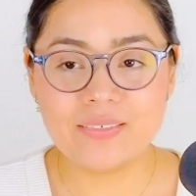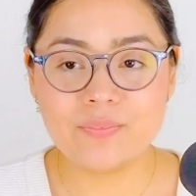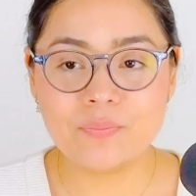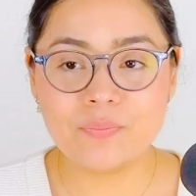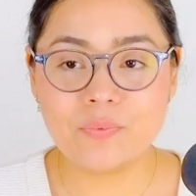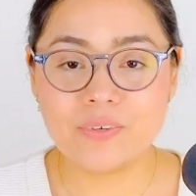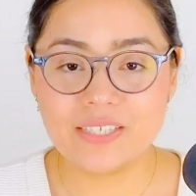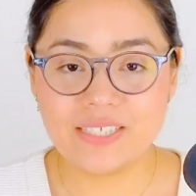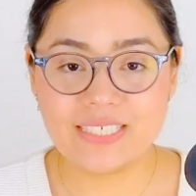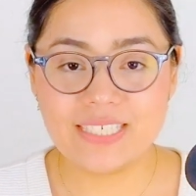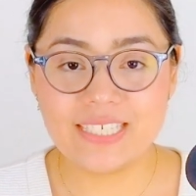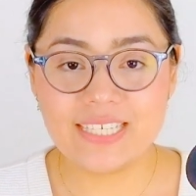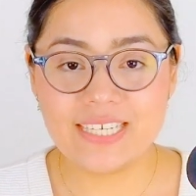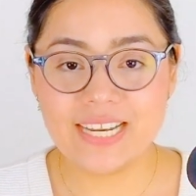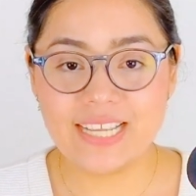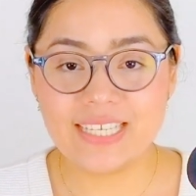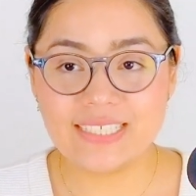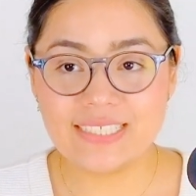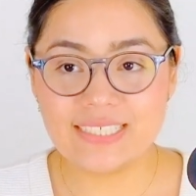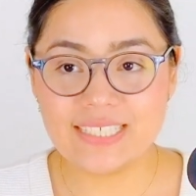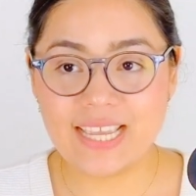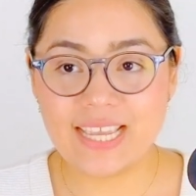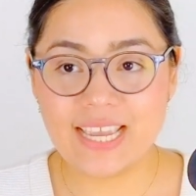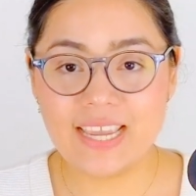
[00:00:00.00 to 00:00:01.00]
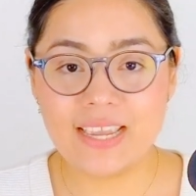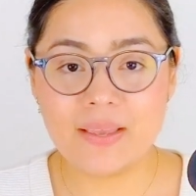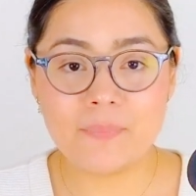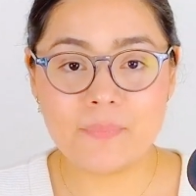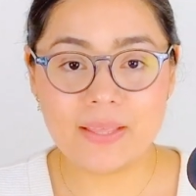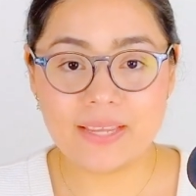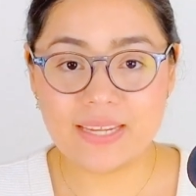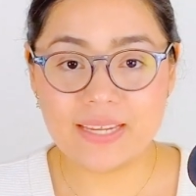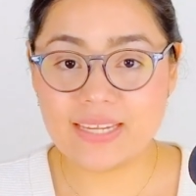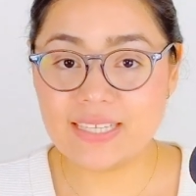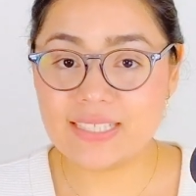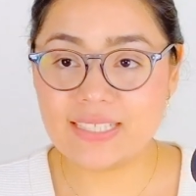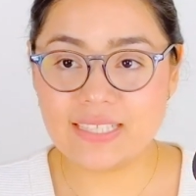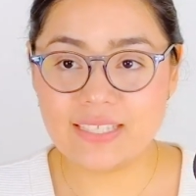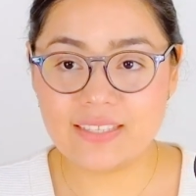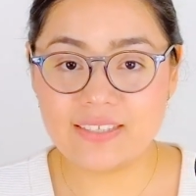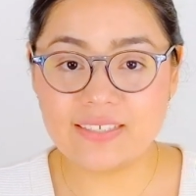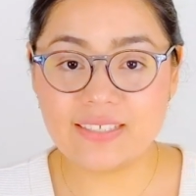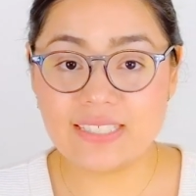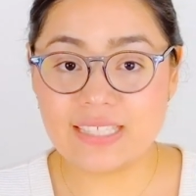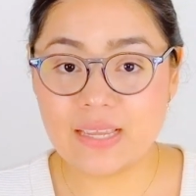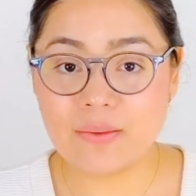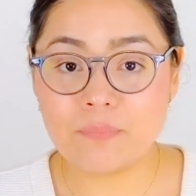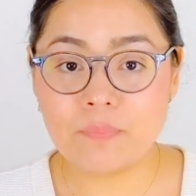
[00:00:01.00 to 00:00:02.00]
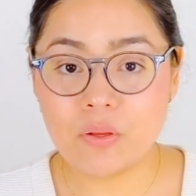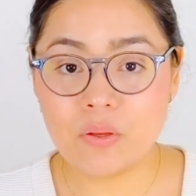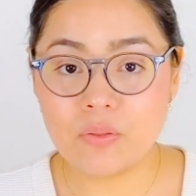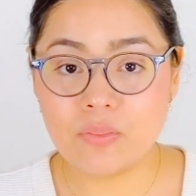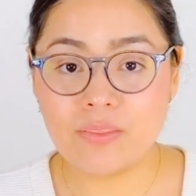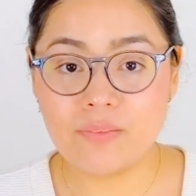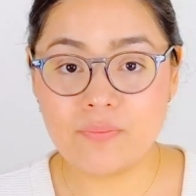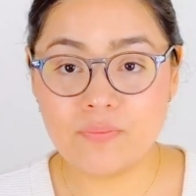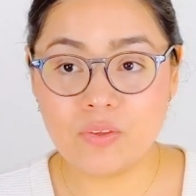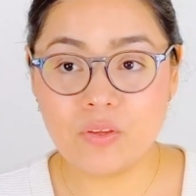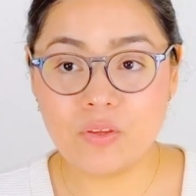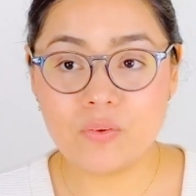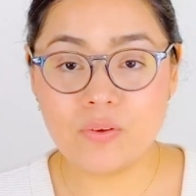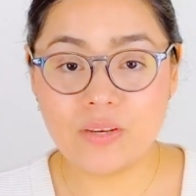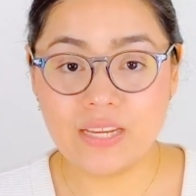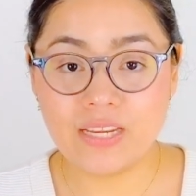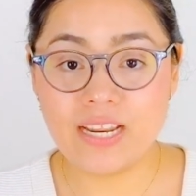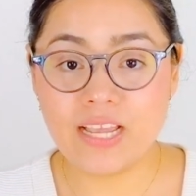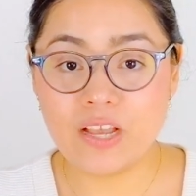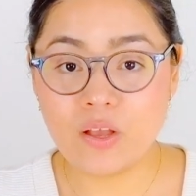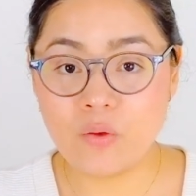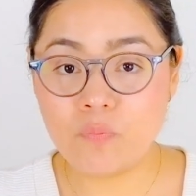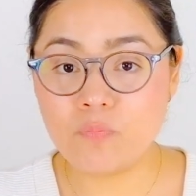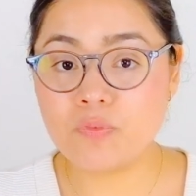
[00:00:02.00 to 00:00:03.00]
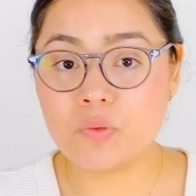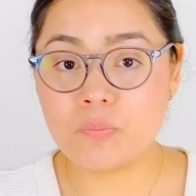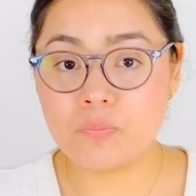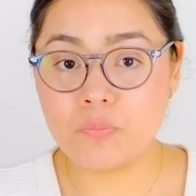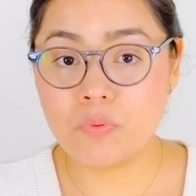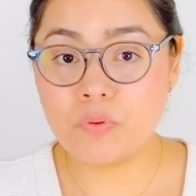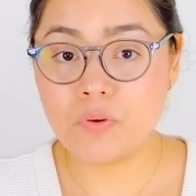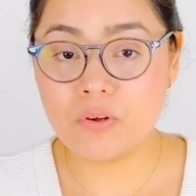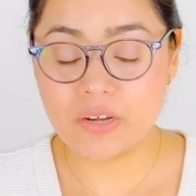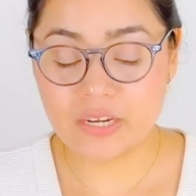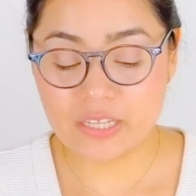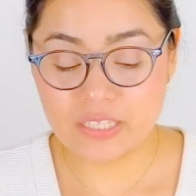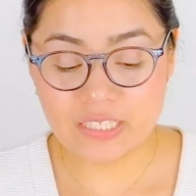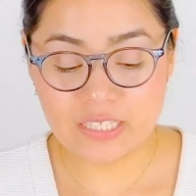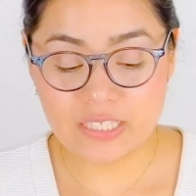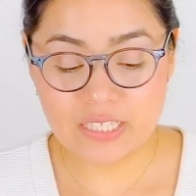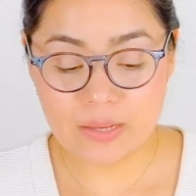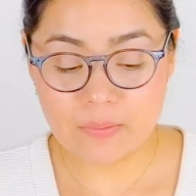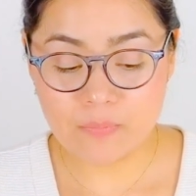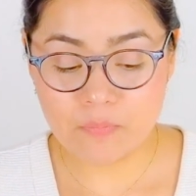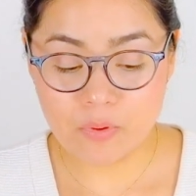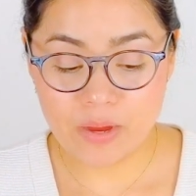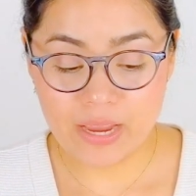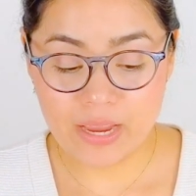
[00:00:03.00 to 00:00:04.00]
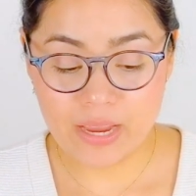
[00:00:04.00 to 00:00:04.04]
What didn't I say? I'm like, it looks like both of you need help, support in some